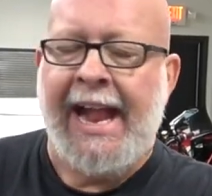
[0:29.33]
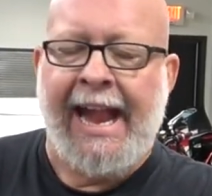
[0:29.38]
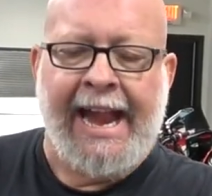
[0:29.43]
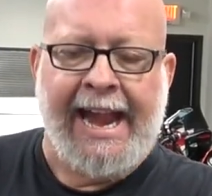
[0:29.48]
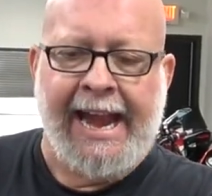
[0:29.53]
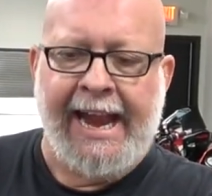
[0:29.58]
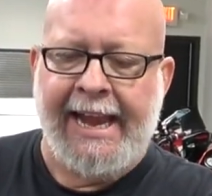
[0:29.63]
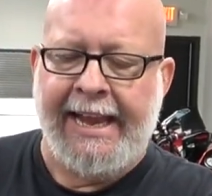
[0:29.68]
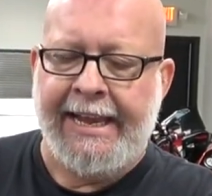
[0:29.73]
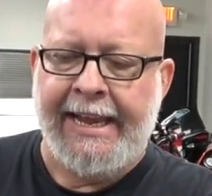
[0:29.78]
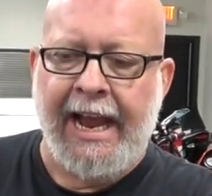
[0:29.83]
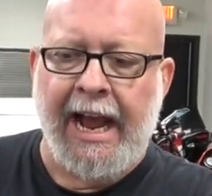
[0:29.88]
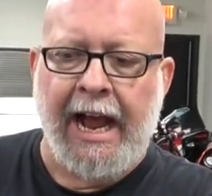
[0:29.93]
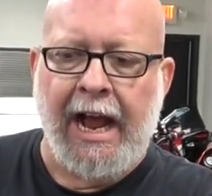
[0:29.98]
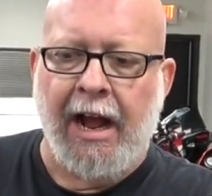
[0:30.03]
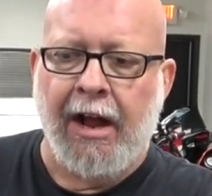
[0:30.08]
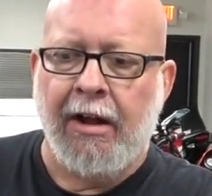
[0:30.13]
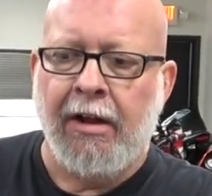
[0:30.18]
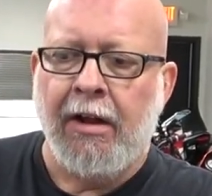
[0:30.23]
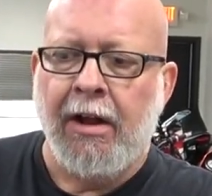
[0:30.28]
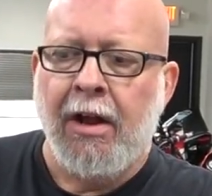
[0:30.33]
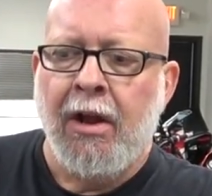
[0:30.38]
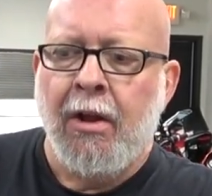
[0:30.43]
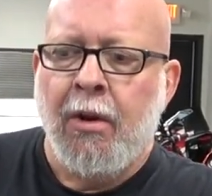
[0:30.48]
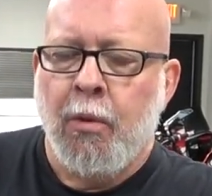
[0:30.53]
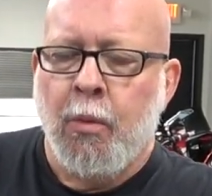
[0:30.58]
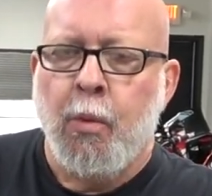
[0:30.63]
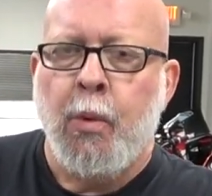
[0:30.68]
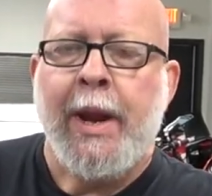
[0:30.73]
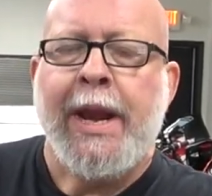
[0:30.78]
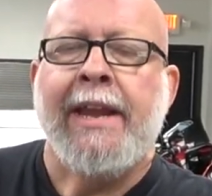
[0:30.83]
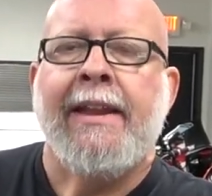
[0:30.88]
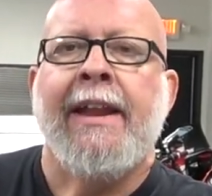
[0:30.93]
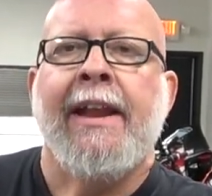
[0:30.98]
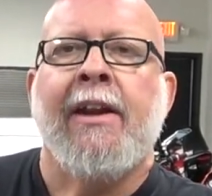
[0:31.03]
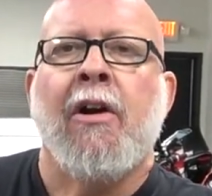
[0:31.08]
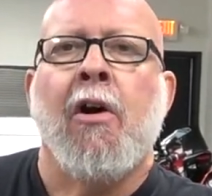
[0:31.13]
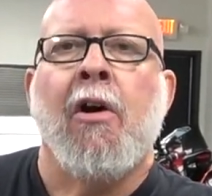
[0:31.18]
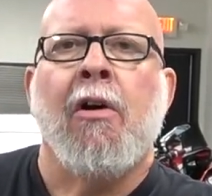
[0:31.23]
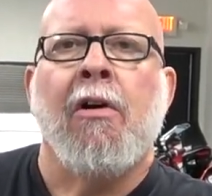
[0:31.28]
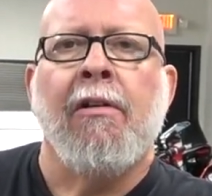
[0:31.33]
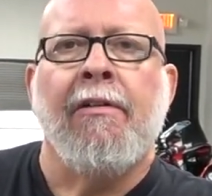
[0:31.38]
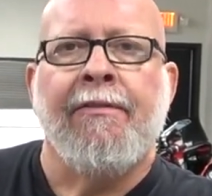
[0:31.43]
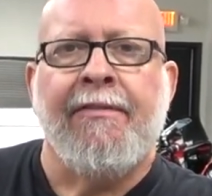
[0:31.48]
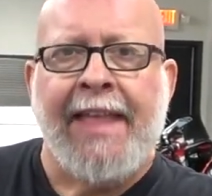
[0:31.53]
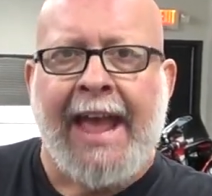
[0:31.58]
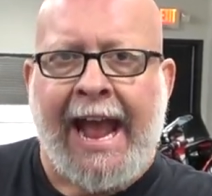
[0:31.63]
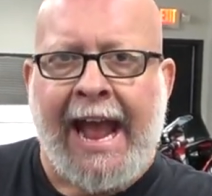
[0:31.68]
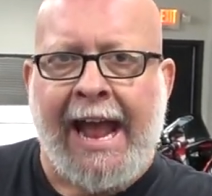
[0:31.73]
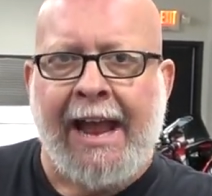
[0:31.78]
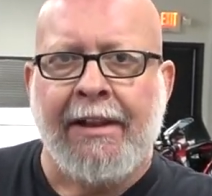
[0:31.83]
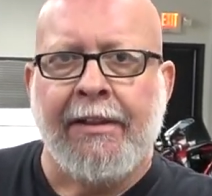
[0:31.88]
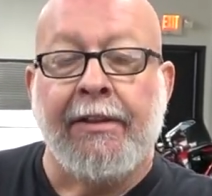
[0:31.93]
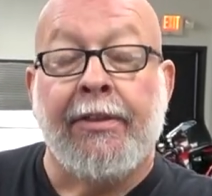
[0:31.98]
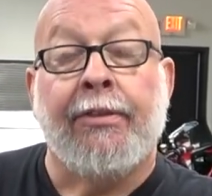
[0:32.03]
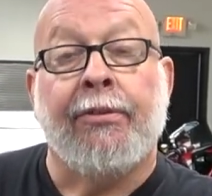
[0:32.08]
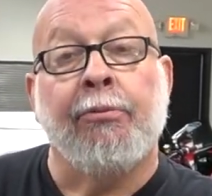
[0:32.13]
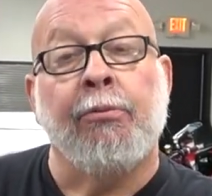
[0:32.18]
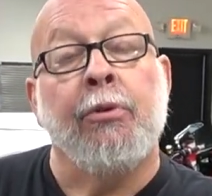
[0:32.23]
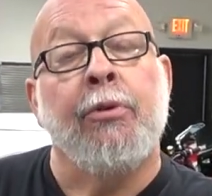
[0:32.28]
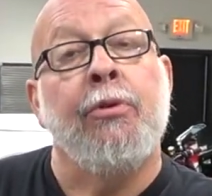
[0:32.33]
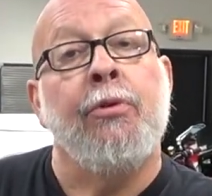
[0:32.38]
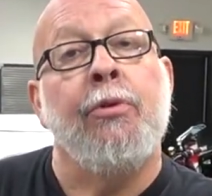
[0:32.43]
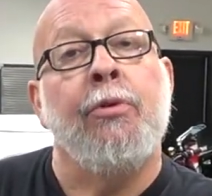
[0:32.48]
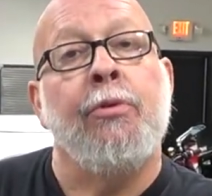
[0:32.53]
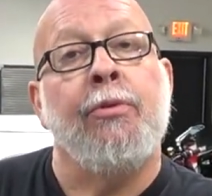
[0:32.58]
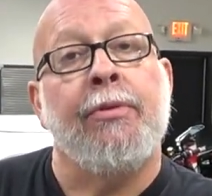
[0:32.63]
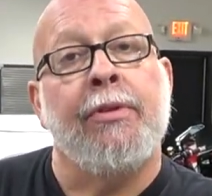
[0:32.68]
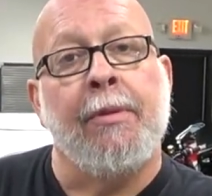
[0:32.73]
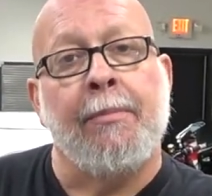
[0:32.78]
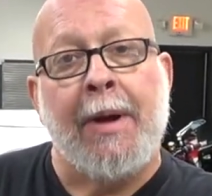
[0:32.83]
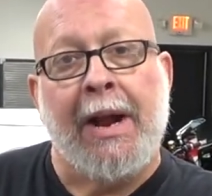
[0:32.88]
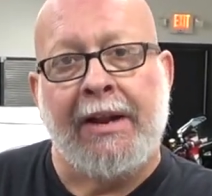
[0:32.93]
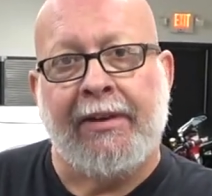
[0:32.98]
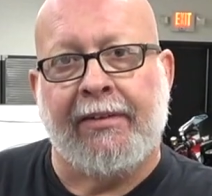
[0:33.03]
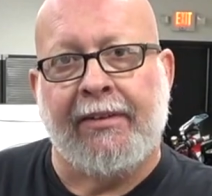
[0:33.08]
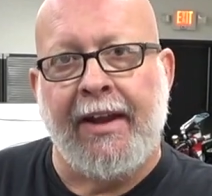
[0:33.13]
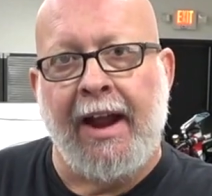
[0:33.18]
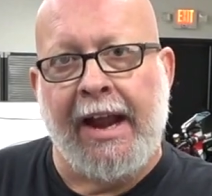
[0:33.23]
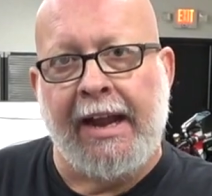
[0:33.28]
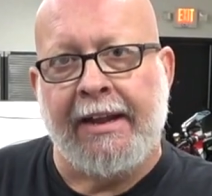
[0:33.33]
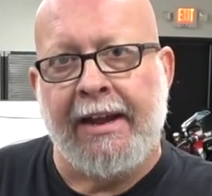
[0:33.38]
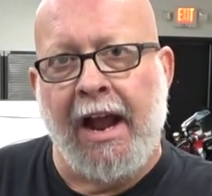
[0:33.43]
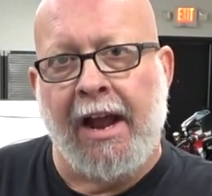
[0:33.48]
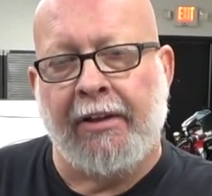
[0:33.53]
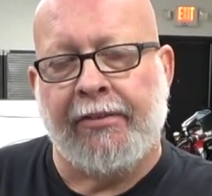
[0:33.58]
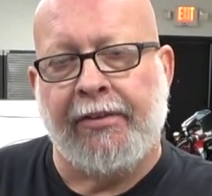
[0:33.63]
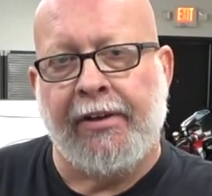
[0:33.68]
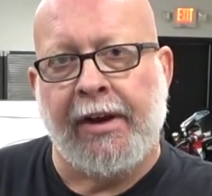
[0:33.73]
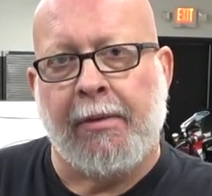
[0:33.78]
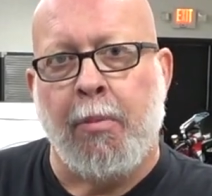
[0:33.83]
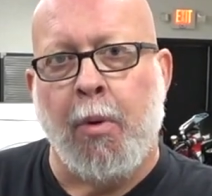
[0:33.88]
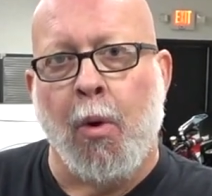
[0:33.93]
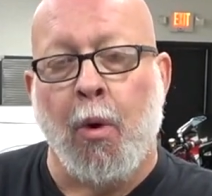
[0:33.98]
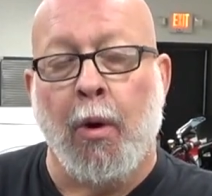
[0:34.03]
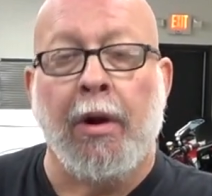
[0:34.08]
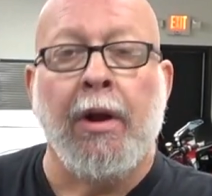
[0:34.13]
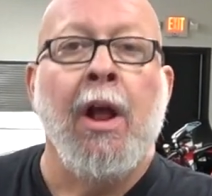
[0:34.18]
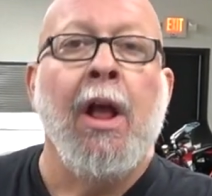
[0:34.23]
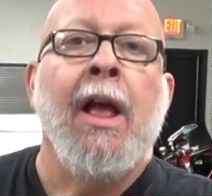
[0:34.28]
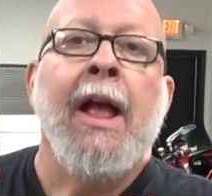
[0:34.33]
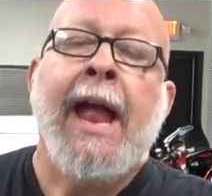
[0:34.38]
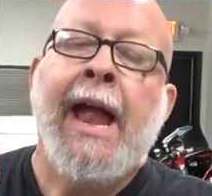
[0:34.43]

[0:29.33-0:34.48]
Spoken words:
And we did all of that through the bike's diagnostic port.